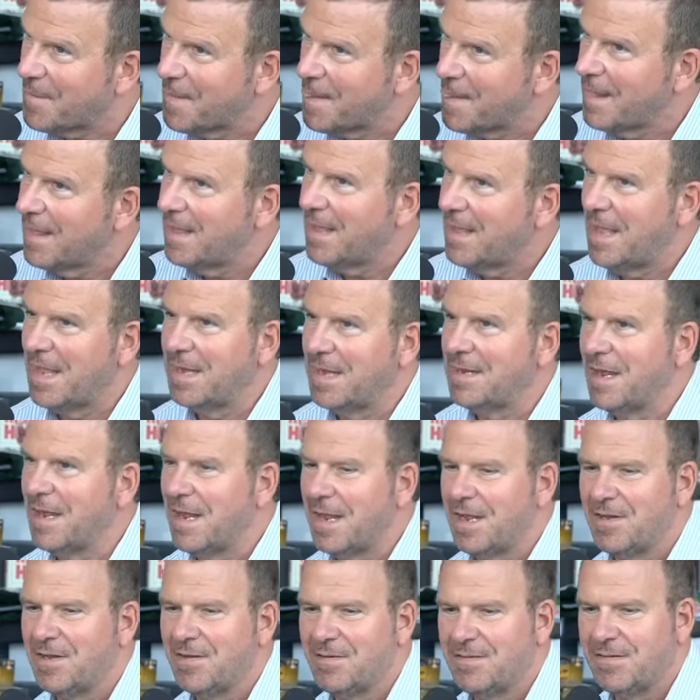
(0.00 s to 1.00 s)
That's cool. And
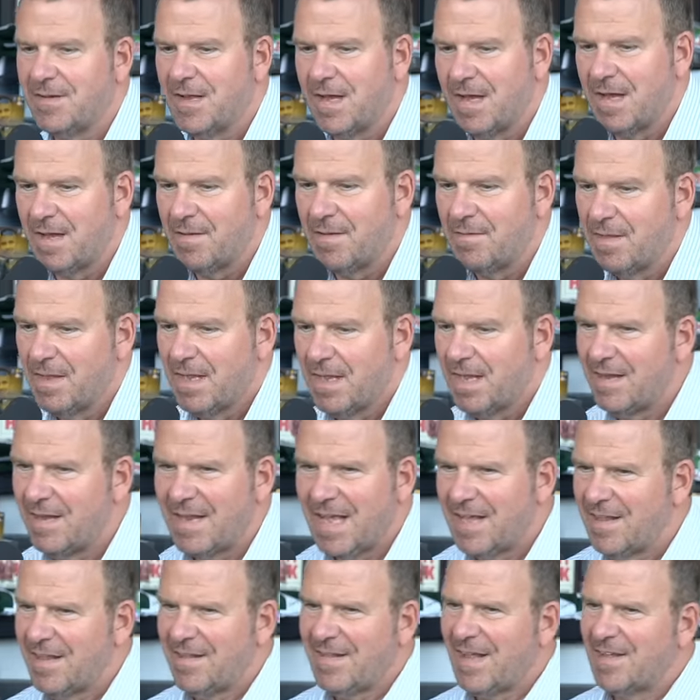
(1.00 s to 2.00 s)
and uh, and
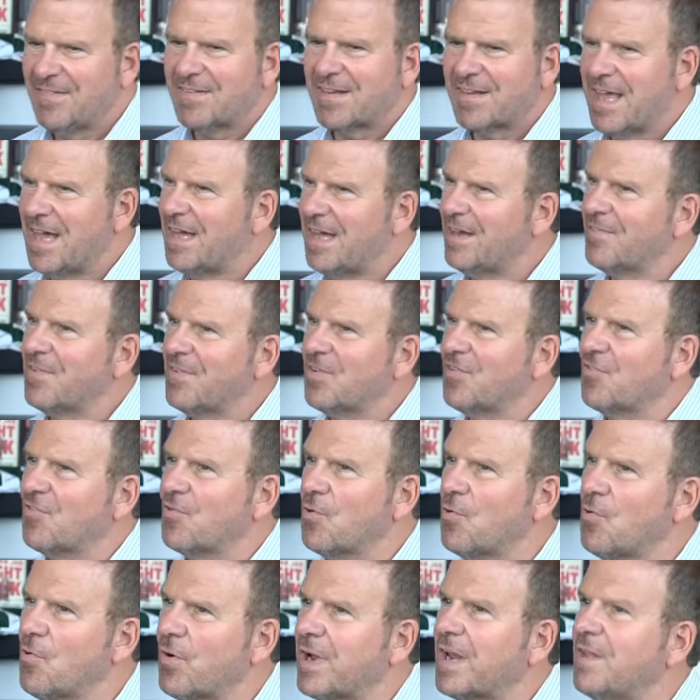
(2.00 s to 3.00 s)
that and that's kind of the
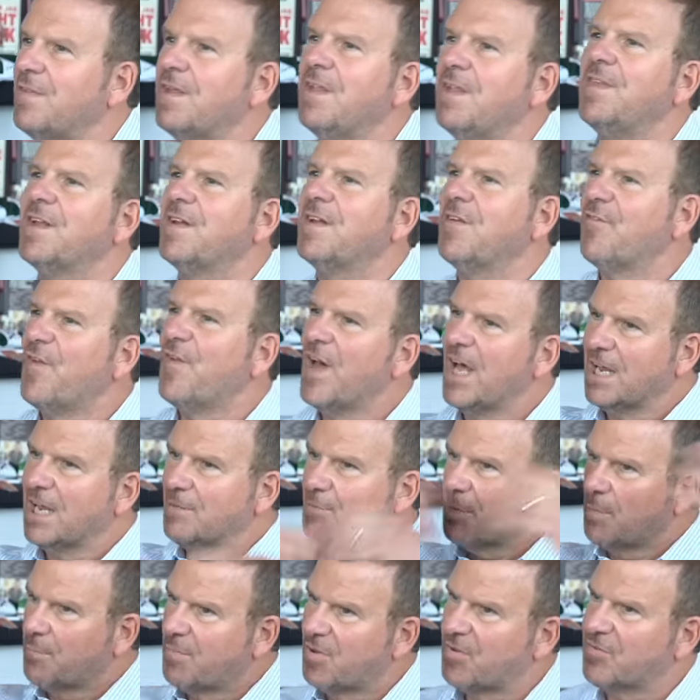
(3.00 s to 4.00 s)
story. And then the
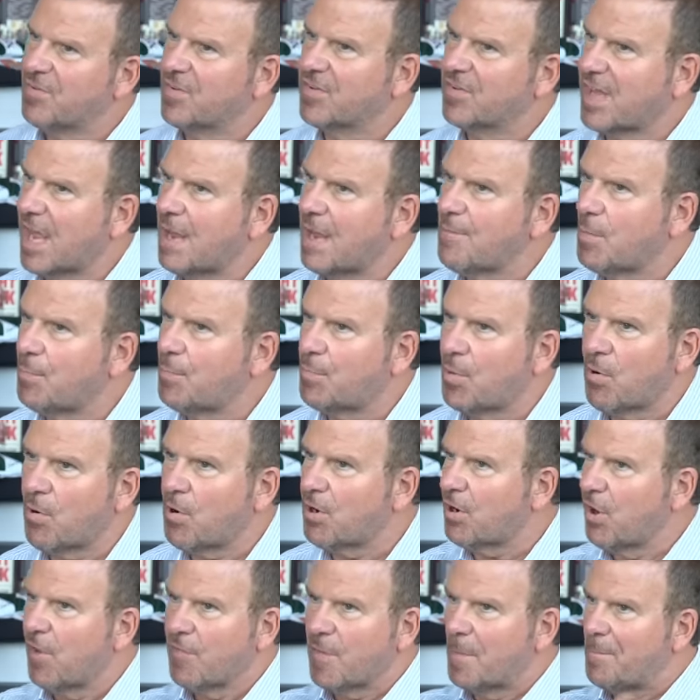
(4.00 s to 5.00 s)
development business came
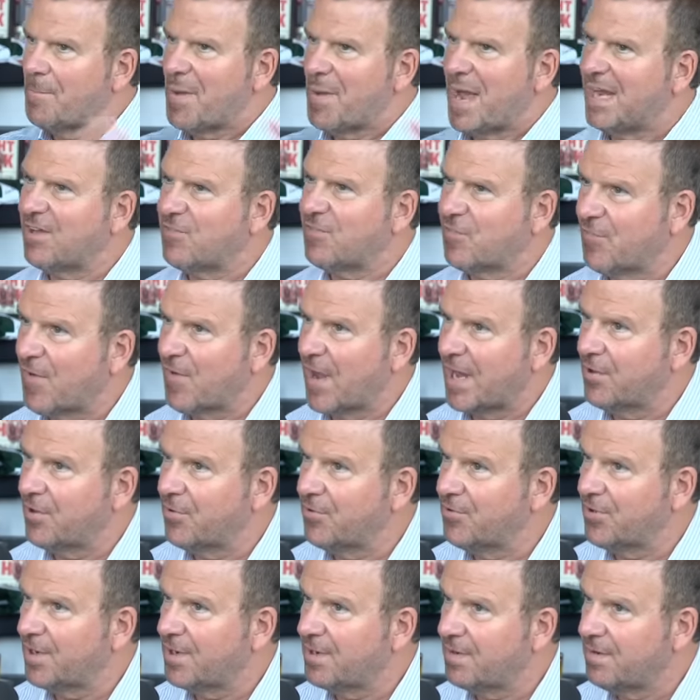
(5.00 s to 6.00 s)
apart. All the banks
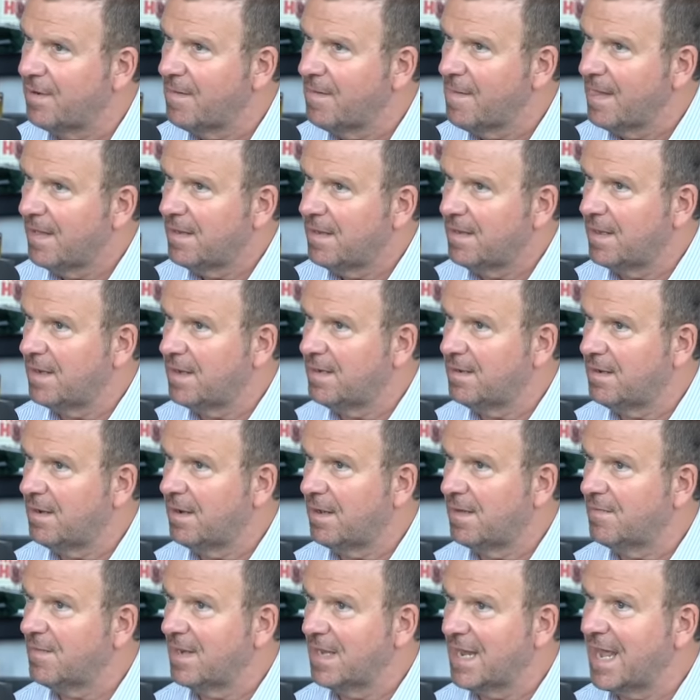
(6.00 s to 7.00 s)
failed, and in
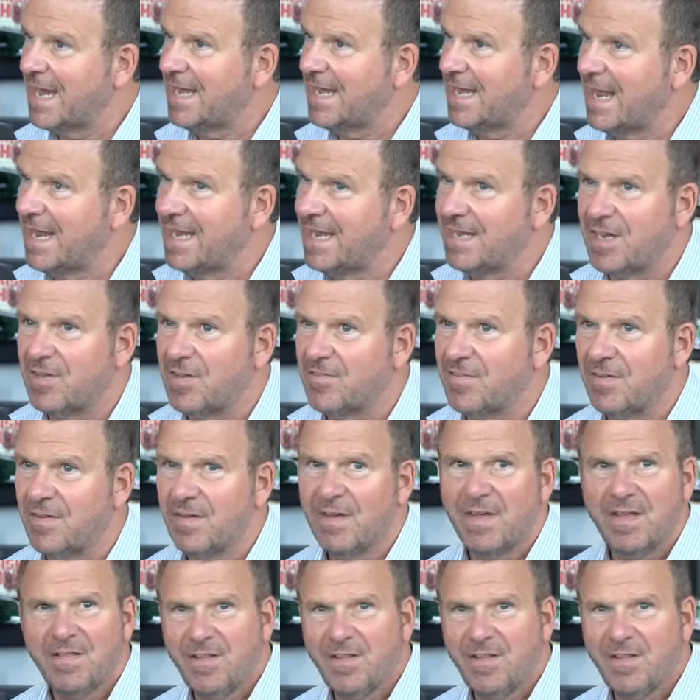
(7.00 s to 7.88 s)
uh, the late 80s.